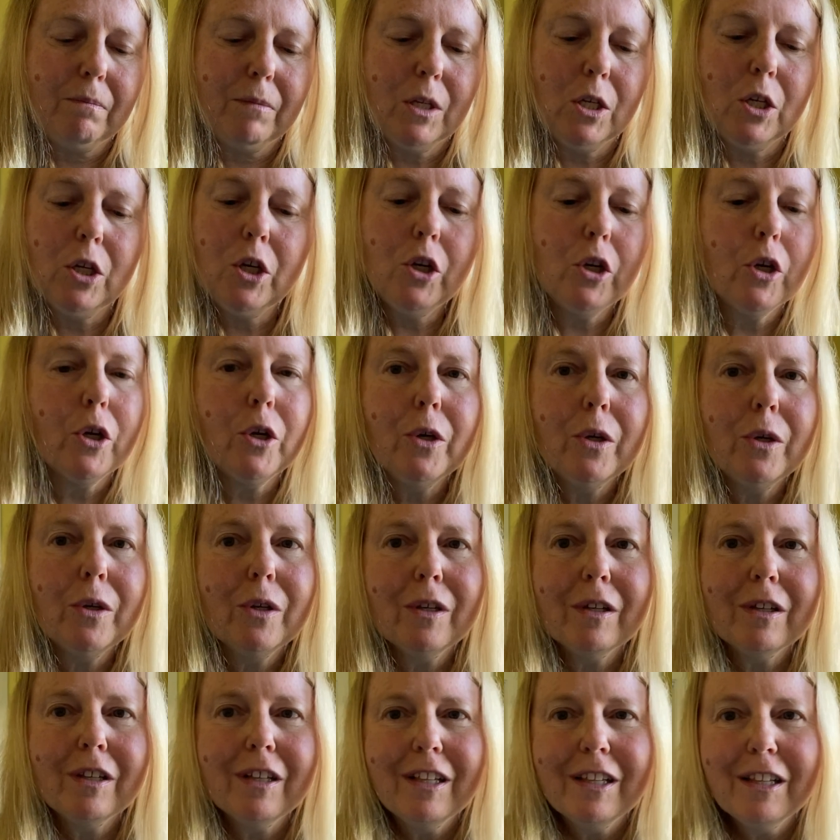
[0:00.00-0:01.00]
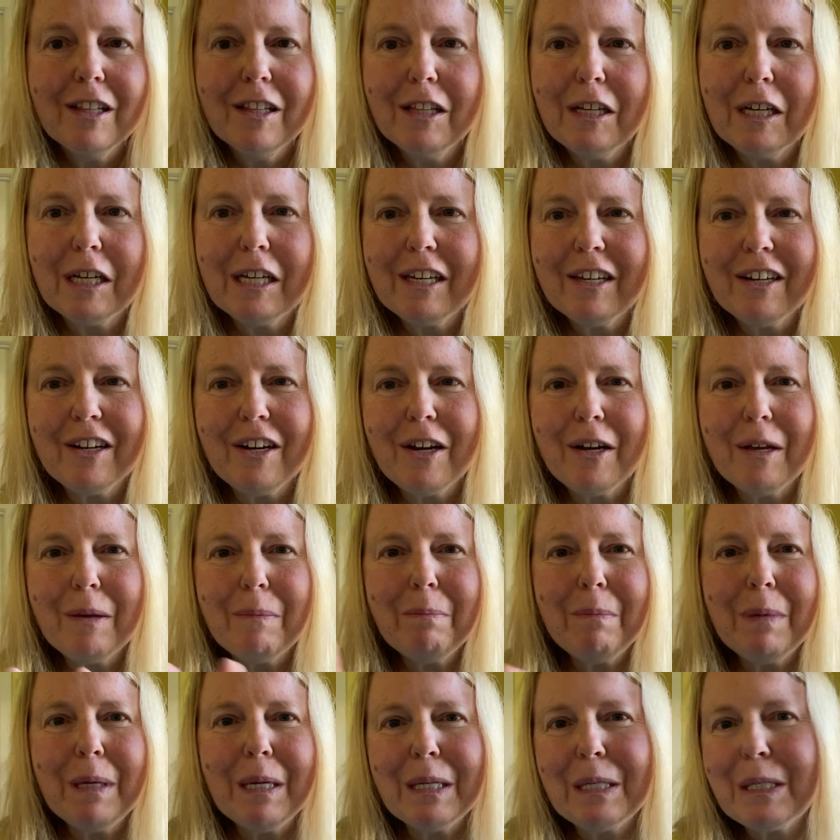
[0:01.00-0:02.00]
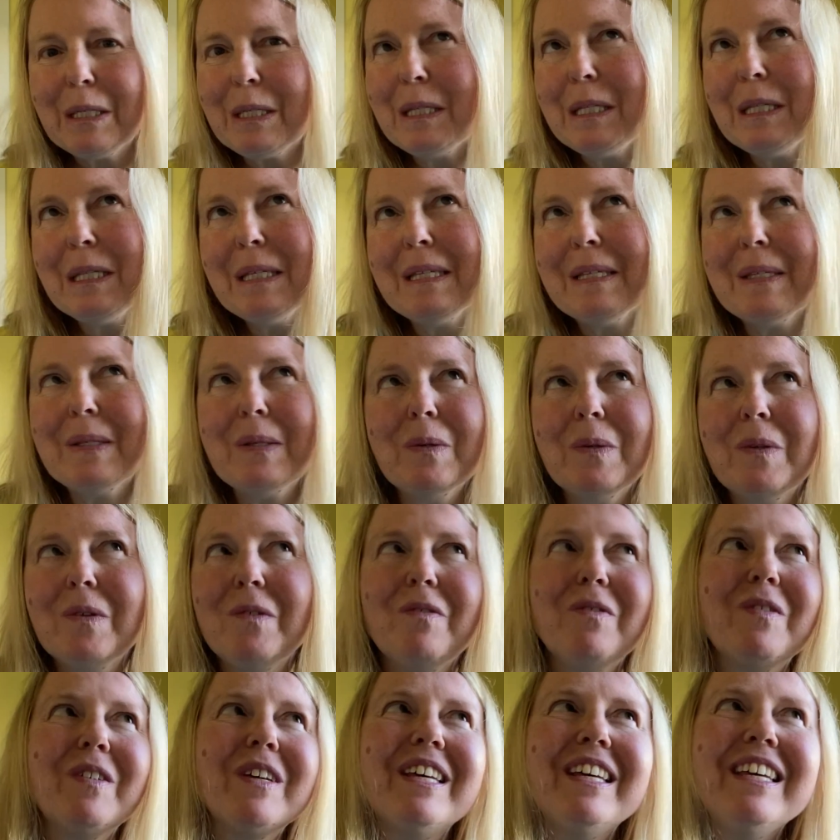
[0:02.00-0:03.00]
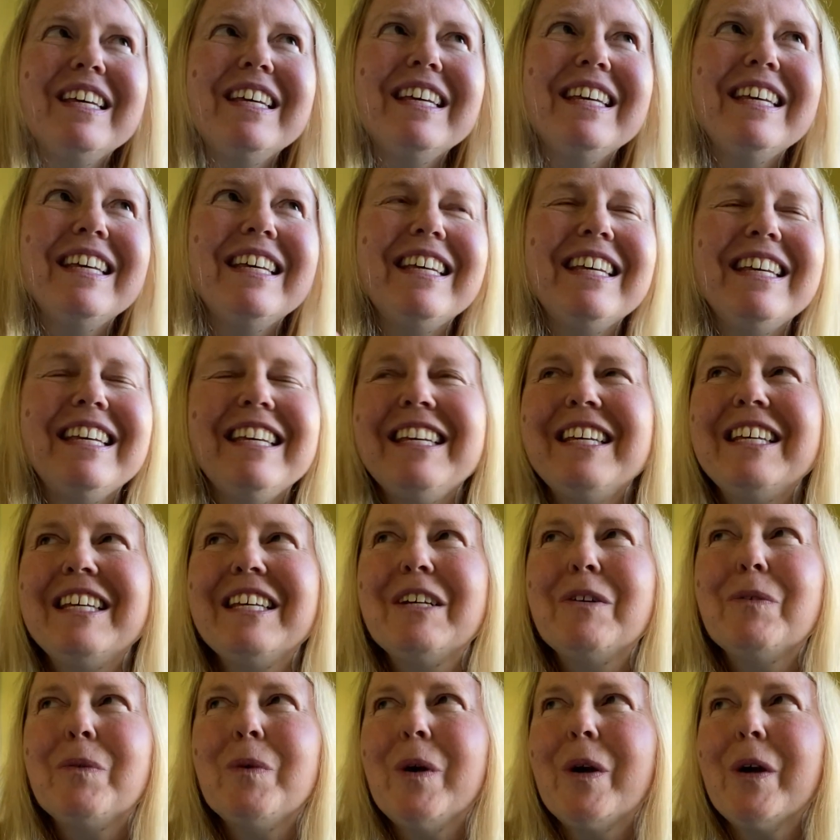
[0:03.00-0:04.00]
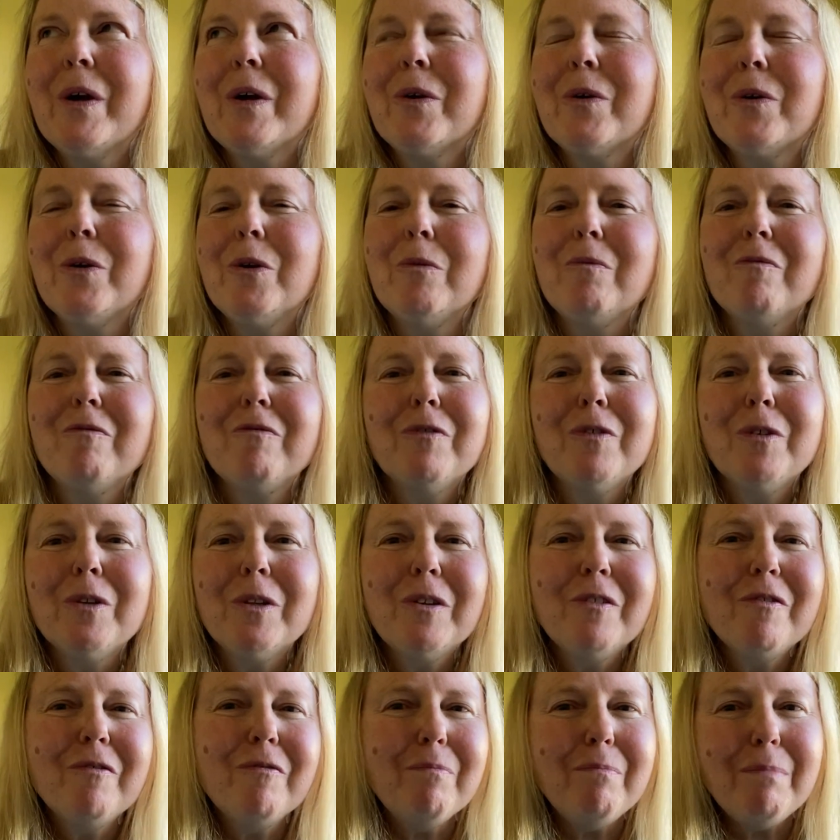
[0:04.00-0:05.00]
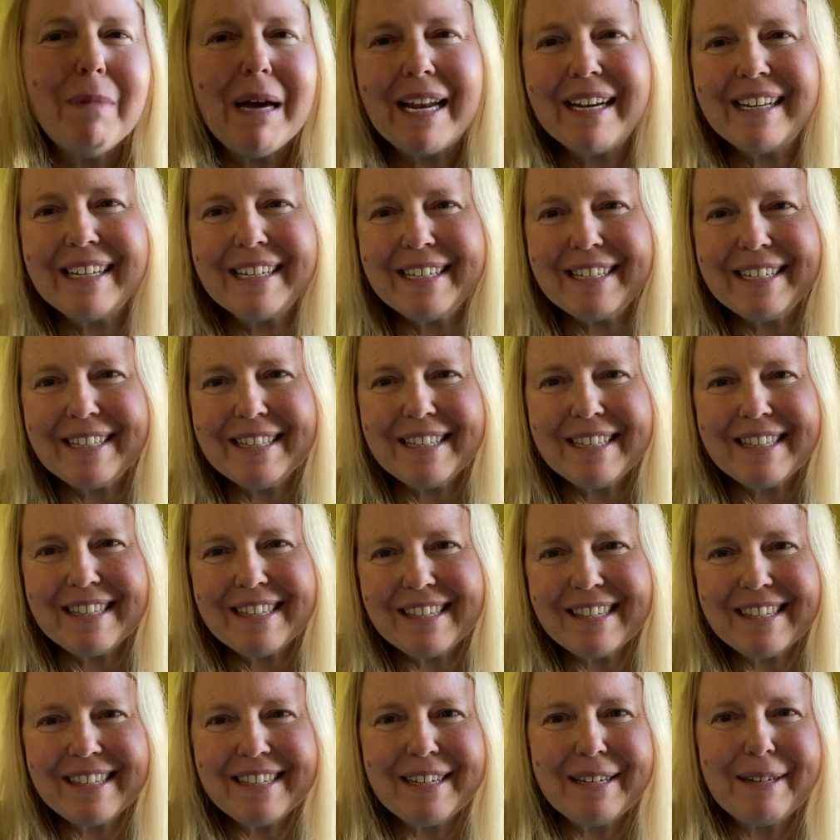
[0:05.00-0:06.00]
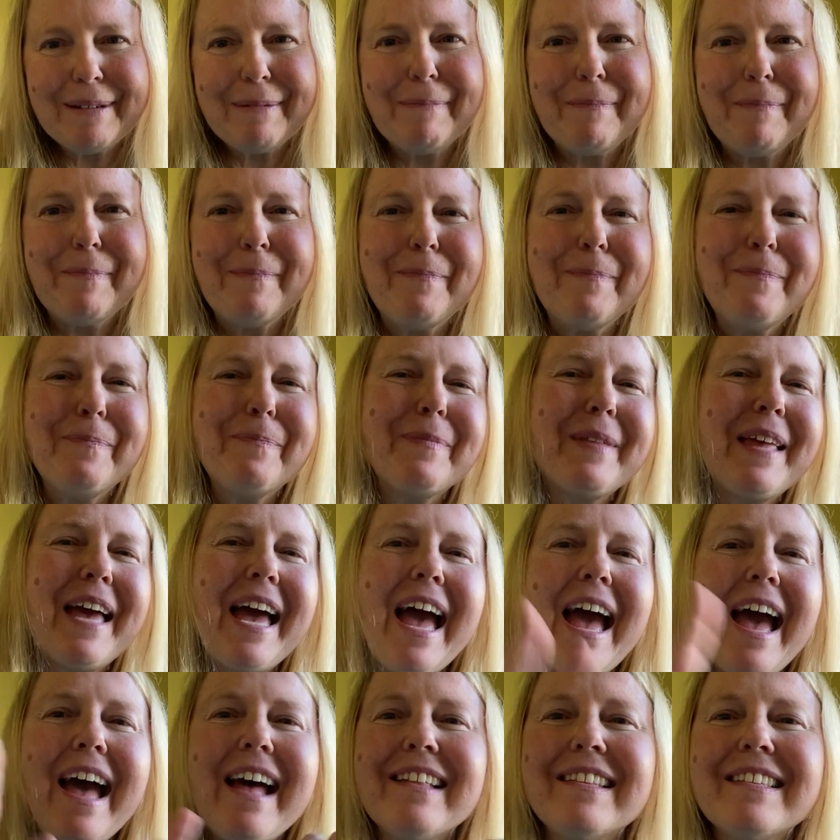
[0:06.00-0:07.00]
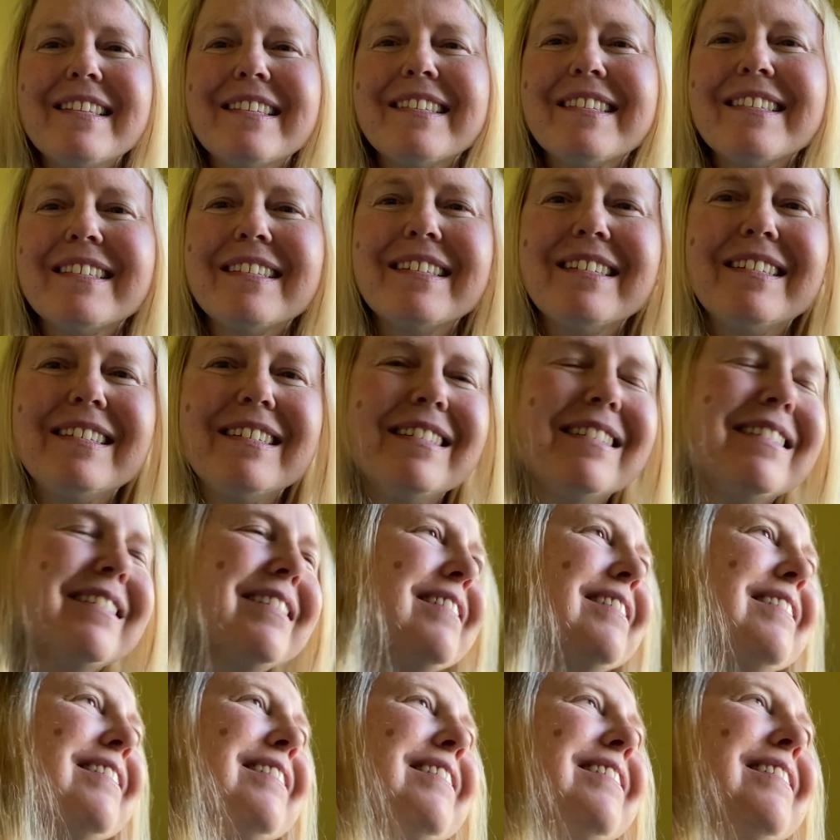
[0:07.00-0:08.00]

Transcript: you know, like I pictured this sort of workroom full of mannequins and hats and